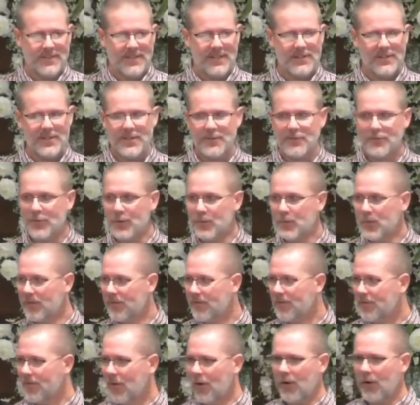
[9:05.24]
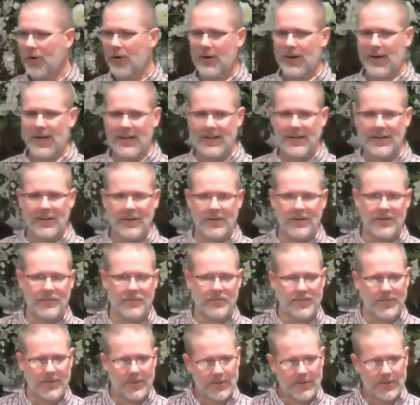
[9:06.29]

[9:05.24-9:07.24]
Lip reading: And then from afar, I hear him,